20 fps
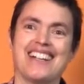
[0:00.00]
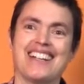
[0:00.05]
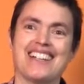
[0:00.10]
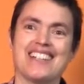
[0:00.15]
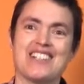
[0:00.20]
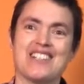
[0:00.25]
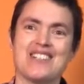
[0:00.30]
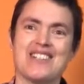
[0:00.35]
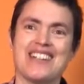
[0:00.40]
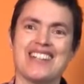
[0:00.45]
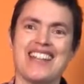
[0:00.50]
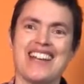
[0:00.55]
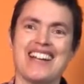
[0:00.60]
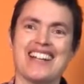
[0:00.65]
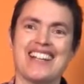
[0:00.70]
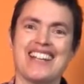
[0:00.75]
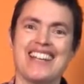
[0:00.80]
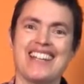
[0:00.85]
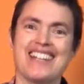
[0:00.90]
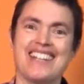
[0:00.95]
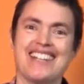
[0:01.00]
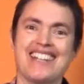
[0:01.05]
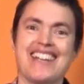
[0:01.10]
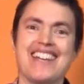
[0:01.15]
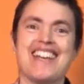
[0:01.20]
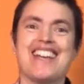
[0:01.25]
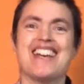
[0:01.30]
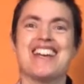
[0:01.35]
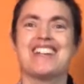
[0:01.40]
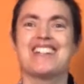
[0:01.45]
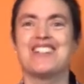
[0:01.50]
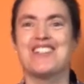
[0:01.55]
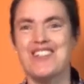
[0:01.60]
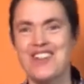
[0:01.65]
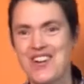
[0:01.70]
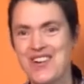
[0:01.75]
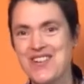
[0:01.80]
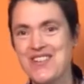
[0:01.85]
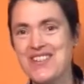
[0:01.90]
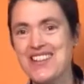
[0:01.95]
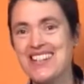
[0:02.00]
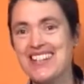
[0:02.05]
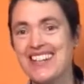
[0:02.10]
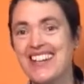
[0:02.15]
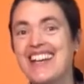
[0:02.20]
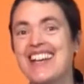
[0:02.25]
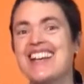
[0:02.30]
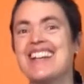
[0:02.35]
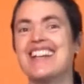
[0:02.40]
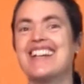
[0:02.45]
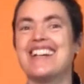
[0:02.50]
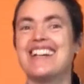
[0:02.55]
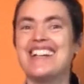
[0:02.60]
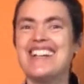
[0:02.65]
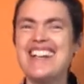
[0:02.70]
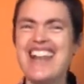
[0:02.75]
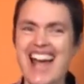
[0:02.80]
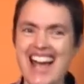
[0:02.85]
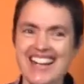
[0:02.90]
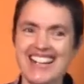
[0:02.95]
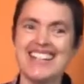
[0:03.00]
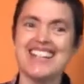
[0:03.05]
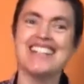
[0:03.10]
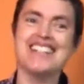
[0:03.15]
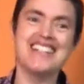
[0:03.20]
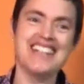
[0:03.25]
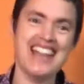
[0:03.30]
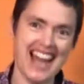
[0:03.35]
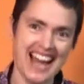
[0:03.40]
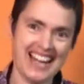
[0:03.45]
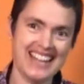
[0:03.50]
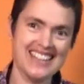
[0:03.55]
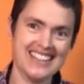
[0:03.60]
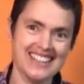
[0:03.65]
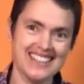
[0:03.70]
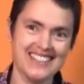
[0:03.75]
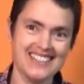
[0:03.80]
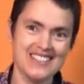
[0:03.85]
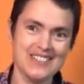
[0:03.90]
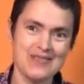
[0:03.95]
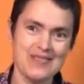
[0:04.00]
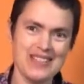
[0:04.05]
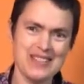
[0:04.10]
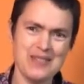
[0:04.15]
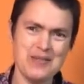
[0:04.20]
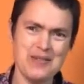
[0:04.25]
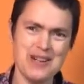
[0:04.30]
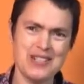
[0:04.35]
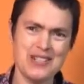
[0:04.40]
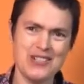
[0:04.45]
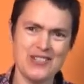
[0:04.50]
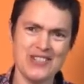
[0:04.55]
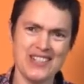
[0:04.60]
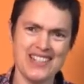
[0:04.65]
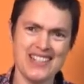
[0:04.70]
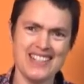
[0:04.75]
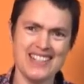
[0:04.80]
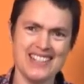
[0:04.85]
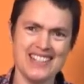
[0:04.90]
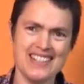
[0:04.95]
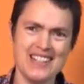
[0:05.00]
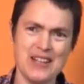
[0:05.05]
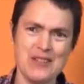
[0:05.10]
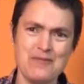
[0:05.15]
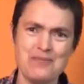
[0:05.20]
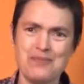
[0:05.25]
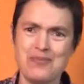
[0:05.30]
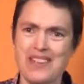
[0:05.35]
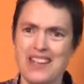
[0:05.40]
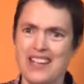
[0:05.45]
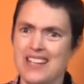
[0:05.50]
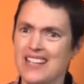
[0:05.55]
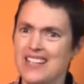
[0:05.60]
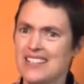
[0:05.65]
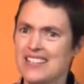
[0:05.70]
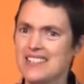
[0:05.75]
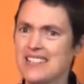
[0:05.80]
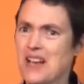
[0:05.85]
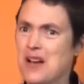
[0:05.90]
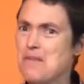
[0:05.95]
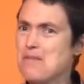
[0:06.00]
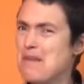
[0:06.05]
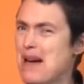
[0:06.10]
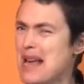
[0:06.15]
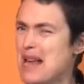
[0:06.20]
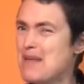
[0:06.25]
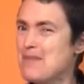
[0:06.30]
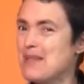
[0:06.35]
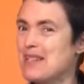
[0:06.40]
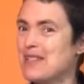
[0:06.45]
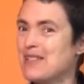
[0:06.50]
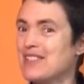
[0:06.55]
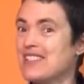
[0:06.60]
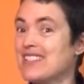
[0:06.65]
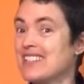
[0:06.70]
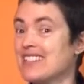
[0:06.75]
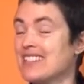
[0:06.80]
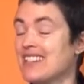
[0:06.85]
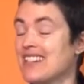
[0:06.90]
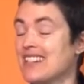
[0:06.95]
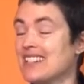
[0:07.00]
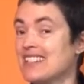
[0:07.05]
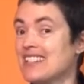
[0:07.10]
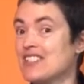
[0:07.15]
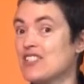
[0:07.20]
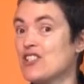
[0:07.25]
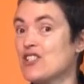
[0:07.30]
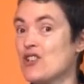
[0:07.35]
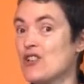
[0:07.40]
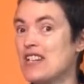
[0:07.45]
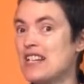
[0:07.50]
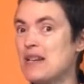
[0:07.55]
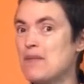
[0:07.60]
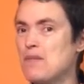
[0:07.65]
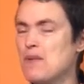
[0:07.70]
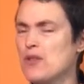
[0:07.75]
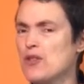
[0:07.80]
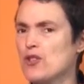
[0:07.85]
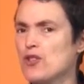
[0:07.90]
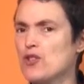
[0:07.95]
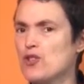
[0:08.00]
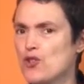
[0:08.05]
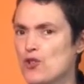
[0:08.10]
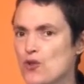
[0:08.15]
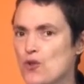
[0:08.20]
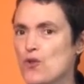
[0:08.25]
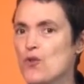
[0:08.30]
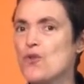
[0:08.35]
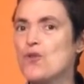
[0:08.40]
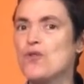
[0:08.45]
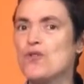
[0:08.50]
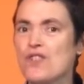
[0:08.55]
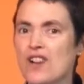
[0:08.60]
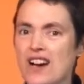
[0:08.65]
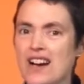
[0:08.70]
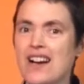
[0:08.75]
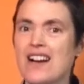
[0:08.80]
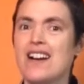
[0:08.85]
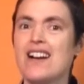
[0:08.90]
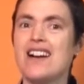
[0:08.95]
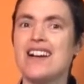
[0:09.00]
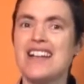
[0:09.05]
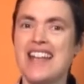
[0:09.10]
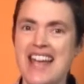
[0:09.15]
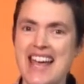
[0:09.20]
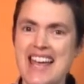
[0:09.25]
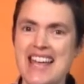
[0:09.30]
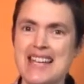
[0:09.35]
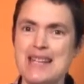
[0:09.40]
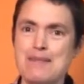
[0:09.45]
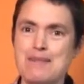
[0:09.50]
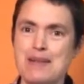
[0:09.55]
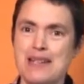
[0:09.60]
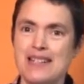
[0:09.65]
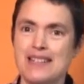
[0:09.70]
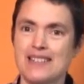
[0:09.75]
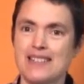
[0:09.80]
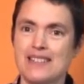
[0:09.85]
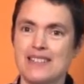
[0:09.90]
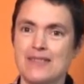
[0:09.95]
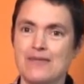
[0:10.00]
Let's try that again. John Kanaka Naka. That's quite tricky, isn't it? So maybe you'd just like to join in with the turaye bit.